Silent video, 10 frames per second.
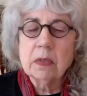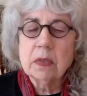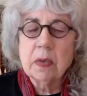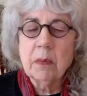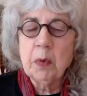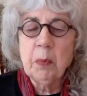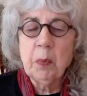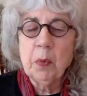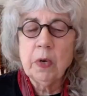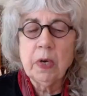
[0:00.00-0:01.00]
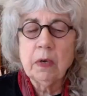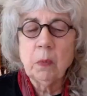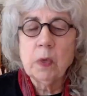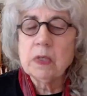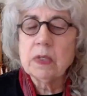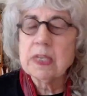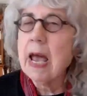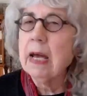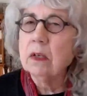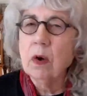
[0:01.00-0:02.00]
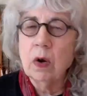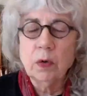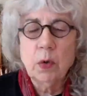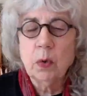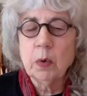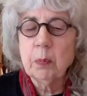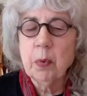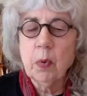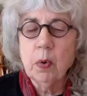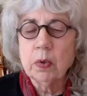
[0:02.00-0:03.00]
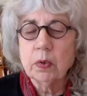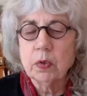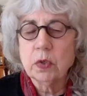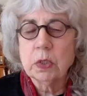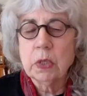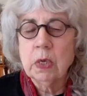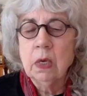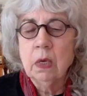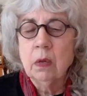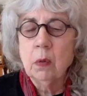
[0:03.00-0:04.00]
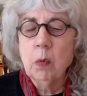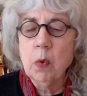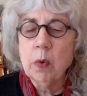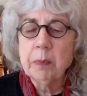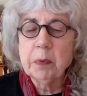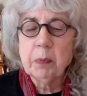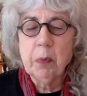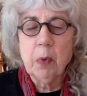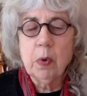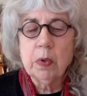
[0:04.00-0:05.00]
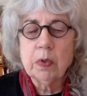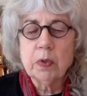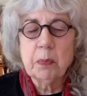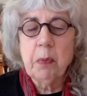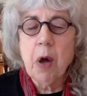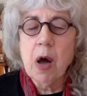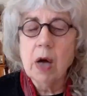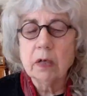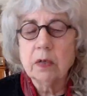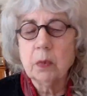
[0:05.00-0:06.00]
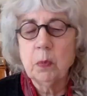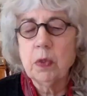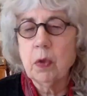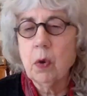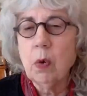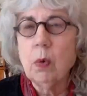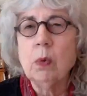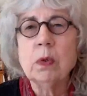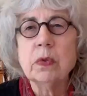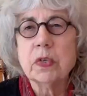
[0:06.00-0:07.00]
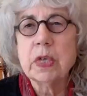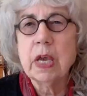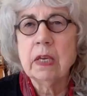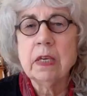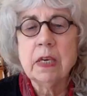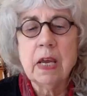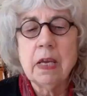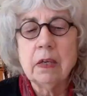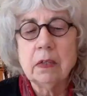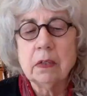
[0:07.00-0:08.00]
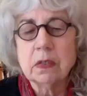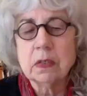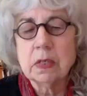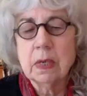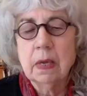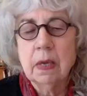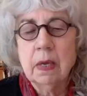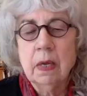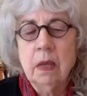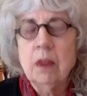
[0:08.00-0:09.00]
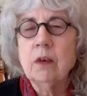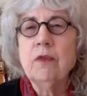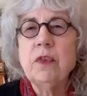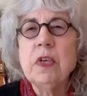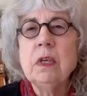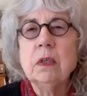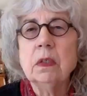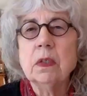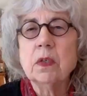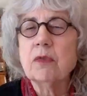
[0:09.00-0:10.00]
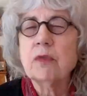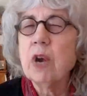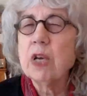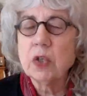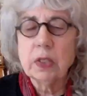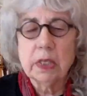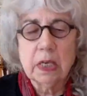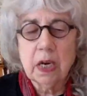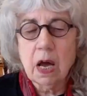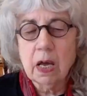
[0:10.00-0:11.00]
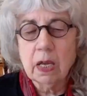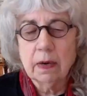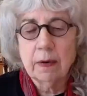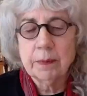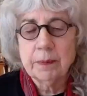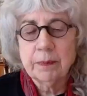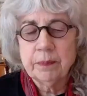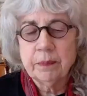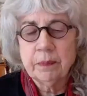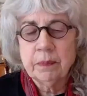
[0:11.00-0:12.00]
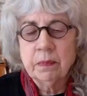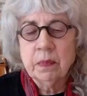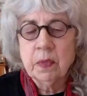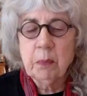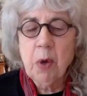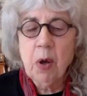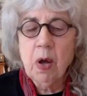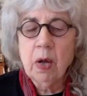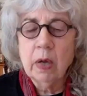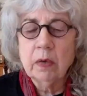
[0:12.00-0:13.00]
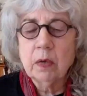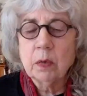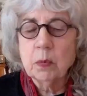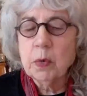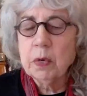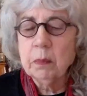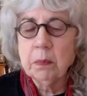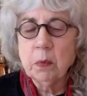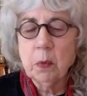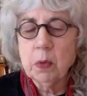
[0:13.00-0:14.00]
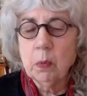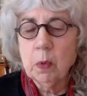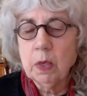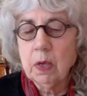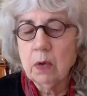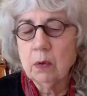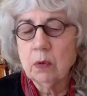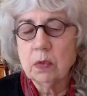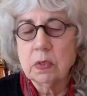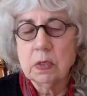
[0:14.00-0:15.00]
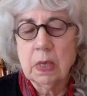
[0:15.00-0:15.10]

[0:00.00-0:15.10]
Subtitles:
a summer morning we sat on your porch, the warped boards pocked with holes and nails, the fields freshly cut, the pond rimmed with willows.